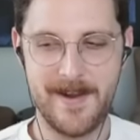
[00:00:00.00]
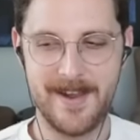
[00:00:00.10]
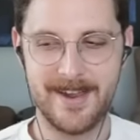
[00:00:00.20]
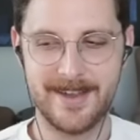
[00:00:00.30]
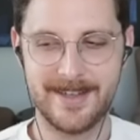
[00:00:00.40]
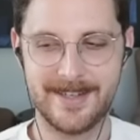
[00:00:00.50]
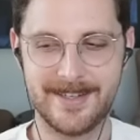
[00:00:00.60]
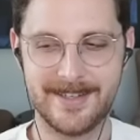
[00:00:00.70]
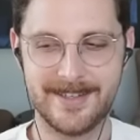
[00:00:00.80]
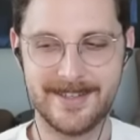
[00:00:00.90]

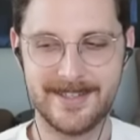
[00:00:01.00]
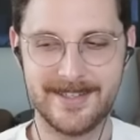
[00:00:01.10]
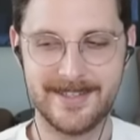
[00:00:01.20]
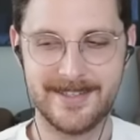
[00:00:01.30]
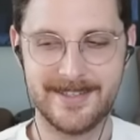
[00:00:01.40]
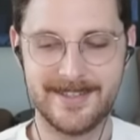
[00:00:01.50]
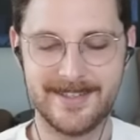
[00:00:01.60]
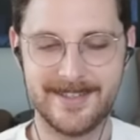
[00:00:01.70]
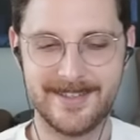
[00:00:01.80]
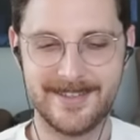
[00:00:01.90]

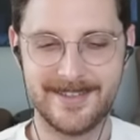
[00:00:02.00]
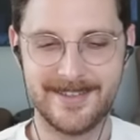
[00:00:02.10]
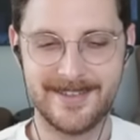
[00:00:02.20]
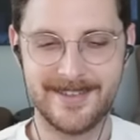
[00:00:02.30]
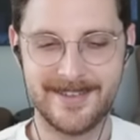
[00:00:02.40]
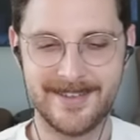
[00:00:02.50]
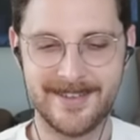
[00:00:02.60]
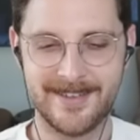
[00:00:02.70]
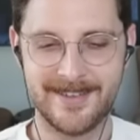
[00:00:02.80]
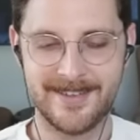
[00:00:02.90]

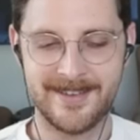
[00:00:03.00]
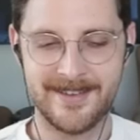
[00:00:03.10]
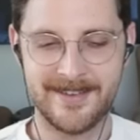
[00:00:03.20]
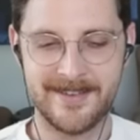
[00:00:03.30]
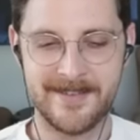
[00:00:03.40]
(silent)